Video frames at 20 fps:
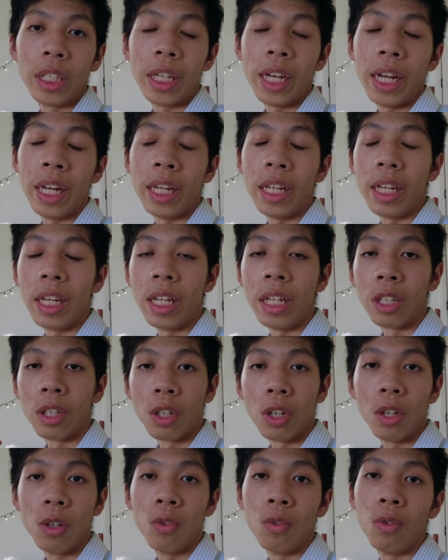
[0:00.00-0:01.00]
day and
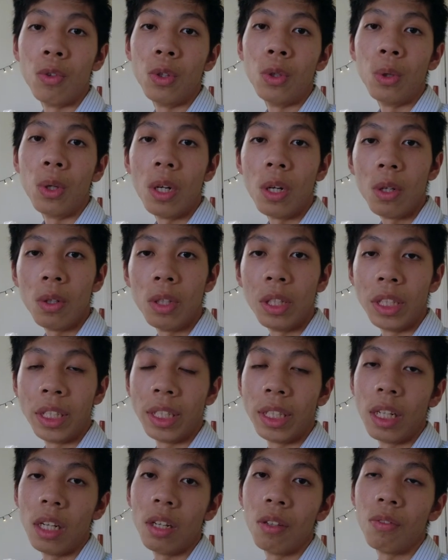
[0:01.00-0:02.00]
go through all the
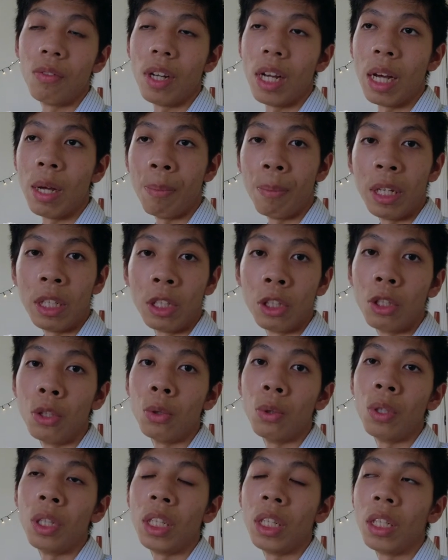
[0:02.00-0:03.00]
stuff I've been
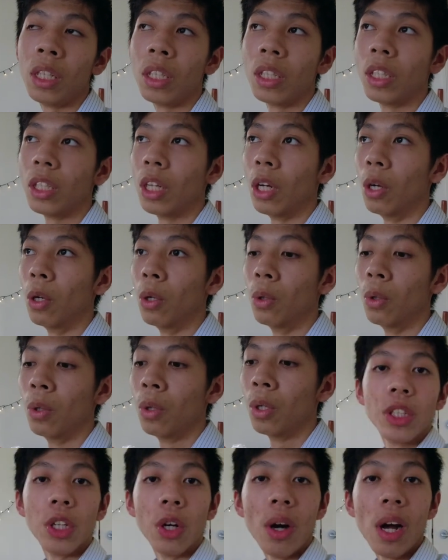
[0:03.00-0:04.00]
doing.
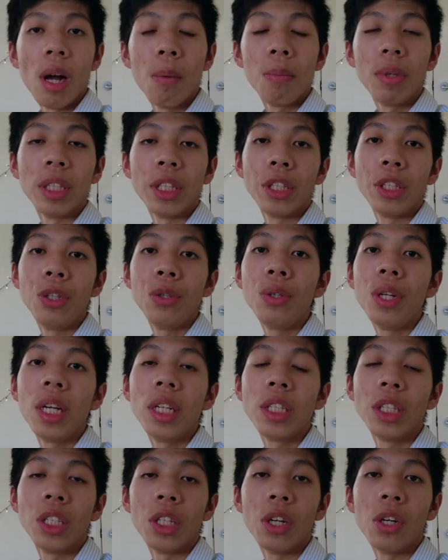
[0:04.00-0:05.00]
So I'm a
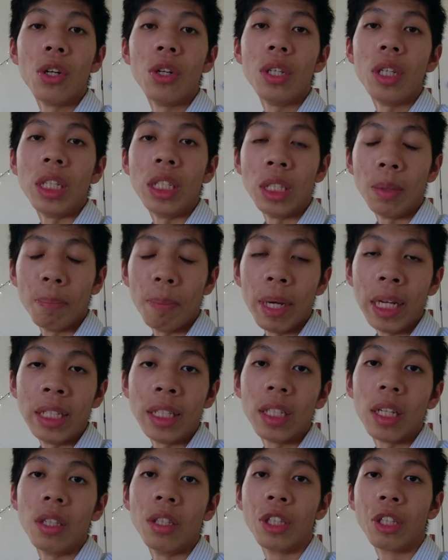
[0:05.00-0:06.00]
student, so it's
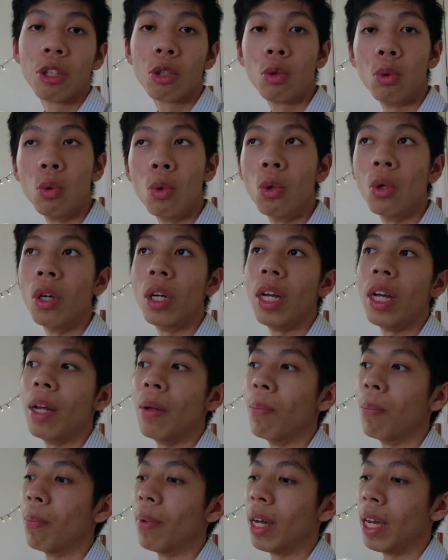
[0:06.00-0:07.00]
based on school
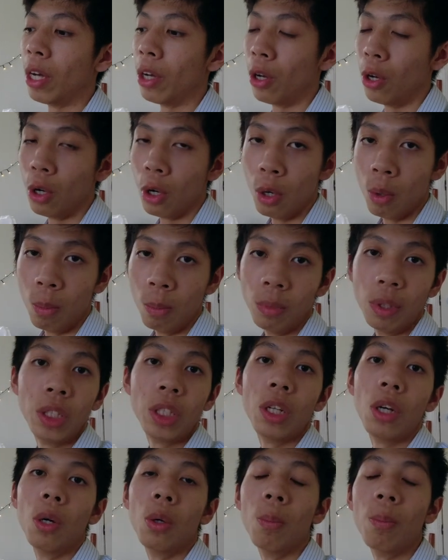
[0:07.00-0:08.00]
and my home.
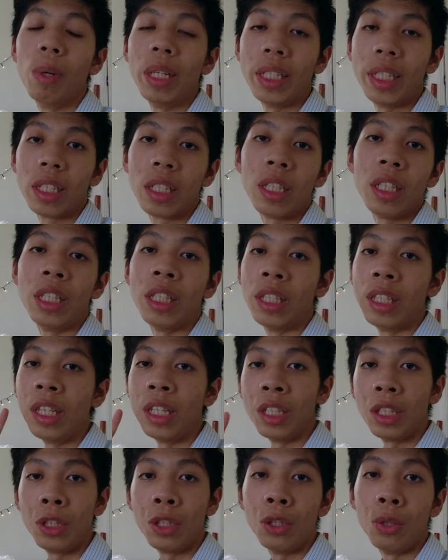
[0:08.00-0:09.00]
So basically it's
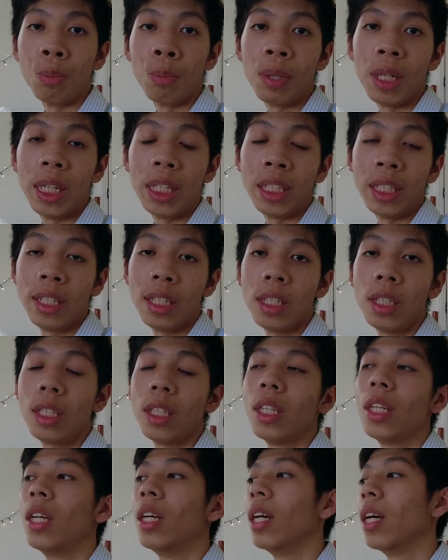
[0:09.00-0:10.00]
these two places
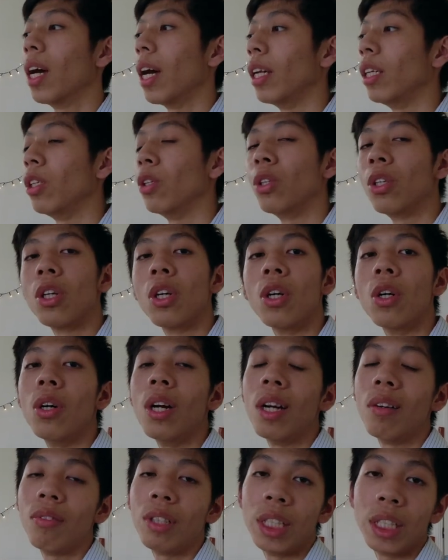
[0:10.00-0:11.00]
I need to go
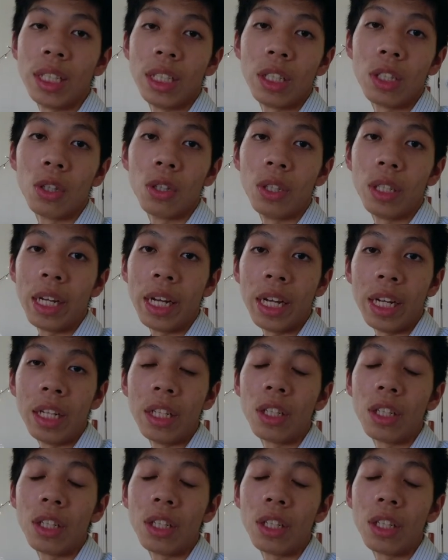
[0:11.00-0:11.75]
every single day